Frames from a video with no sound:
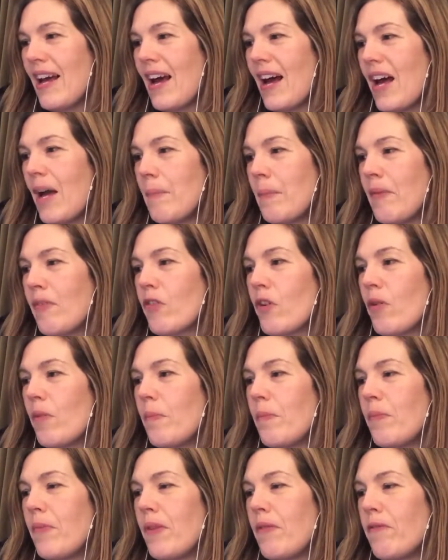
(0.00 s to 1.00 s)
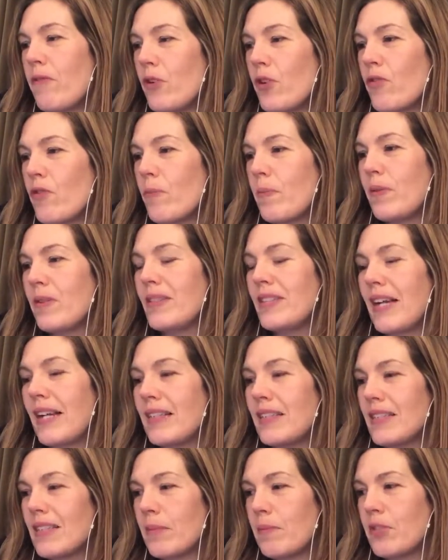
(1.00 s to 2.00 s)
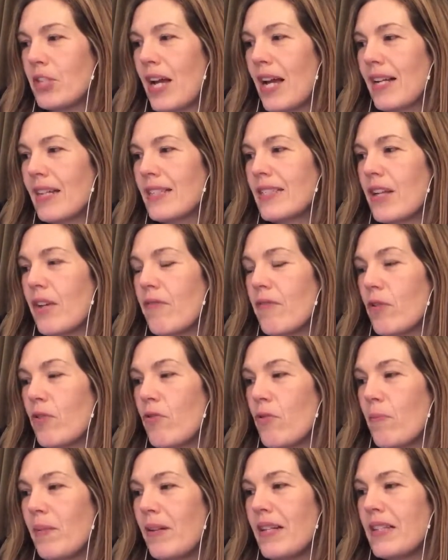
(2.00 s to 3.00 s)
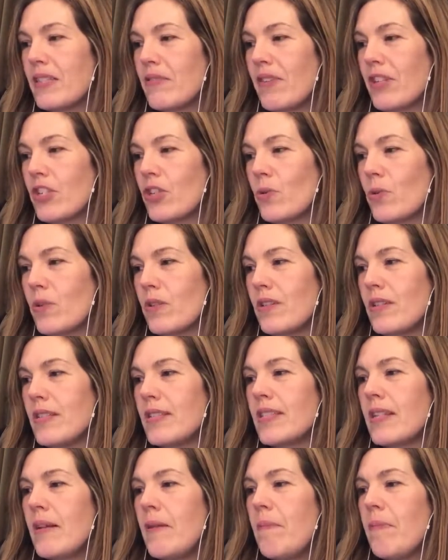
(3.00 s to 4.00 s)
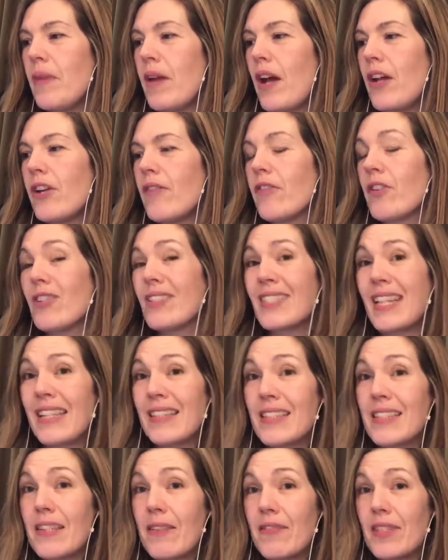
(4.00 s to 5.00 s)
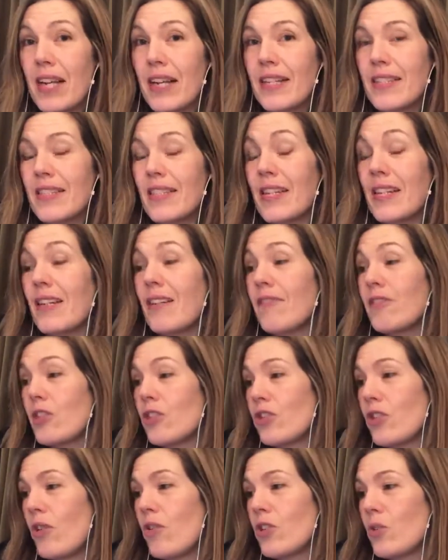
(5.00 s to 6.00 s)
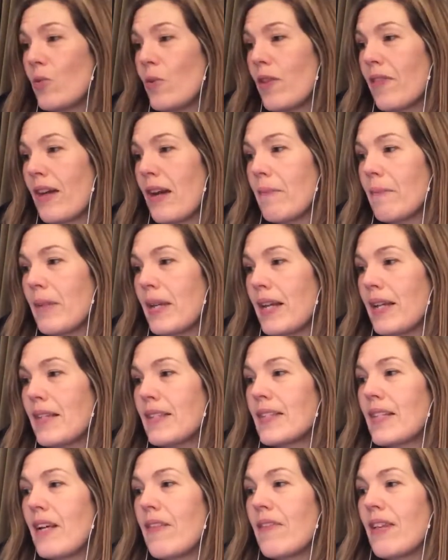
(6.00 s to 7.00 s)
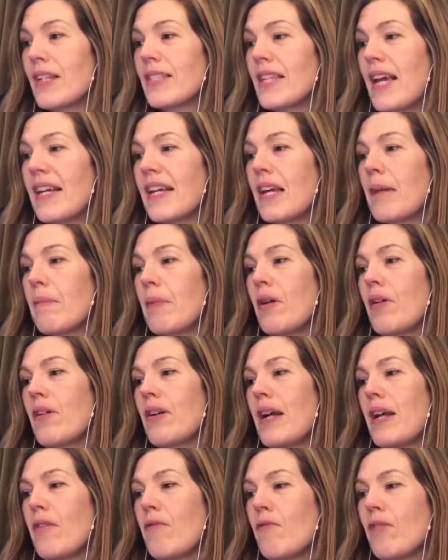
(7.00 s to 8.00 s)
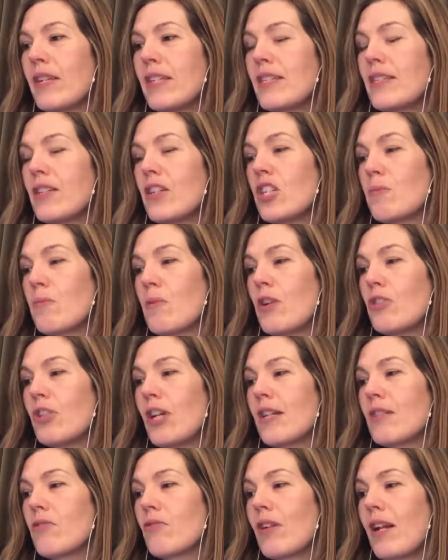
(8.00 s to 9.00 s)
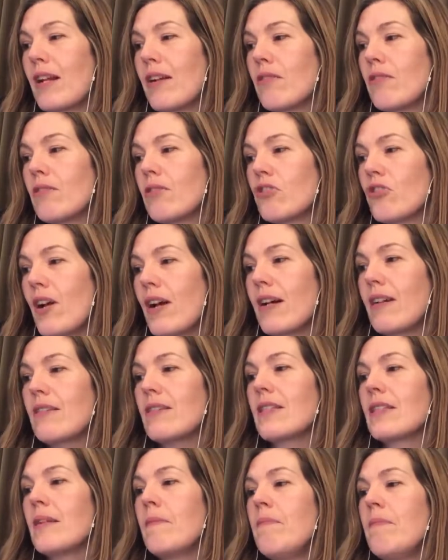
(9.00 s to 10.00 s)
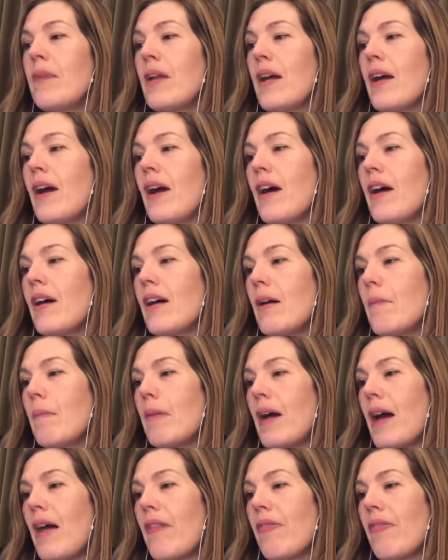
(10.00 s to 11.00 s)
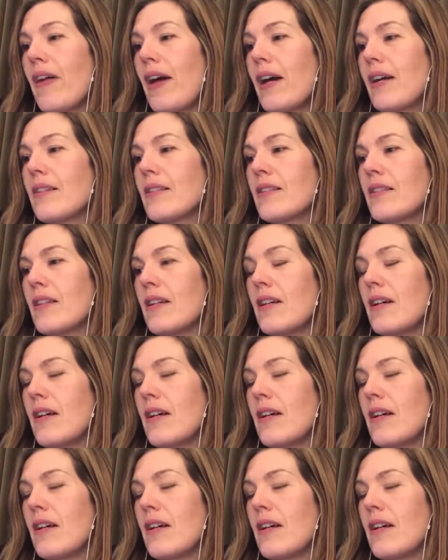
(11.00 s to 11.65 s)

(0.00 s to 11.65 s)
you've got vulnerable data subjects, so vulnerable individuals, and you've got sensitive data. I've just told you what that means, and they're taking part in research projects or clinical trials, and that